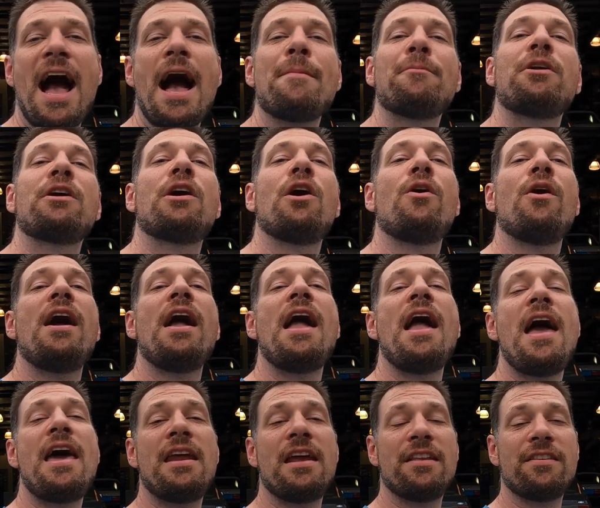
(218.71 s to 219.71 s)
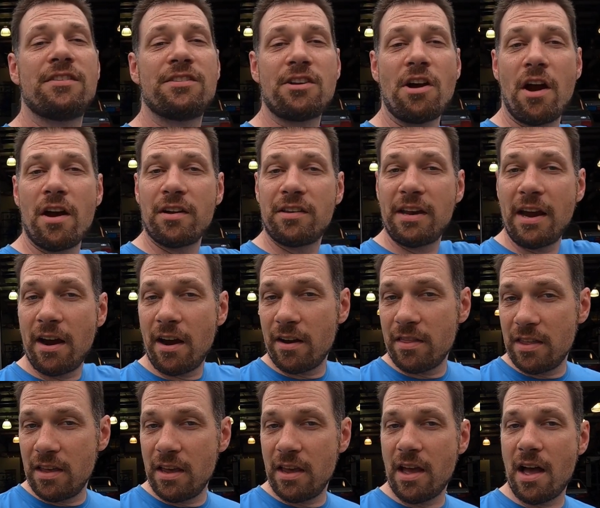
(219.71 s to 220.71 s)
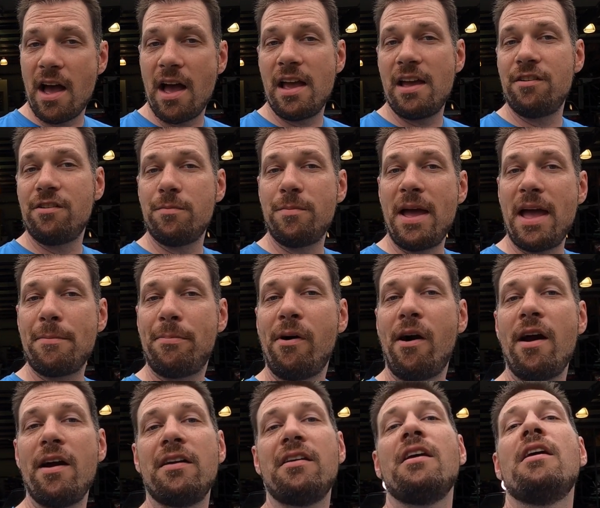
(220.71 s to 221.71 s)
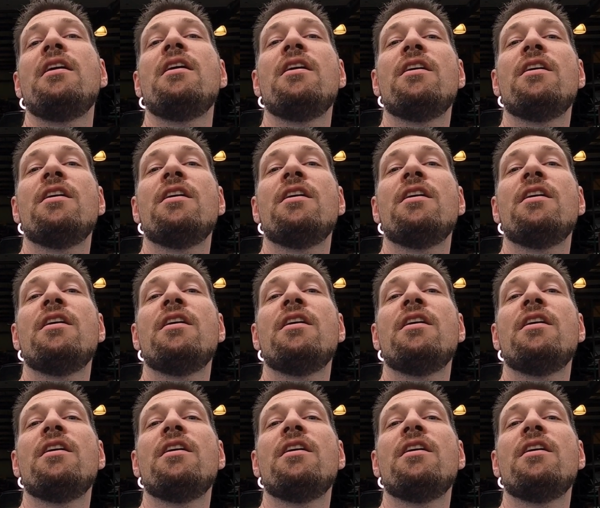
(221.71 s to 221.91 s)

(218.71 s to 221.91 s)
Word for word: I'm gonna go ahead and start tearing the uh, engine bay apart.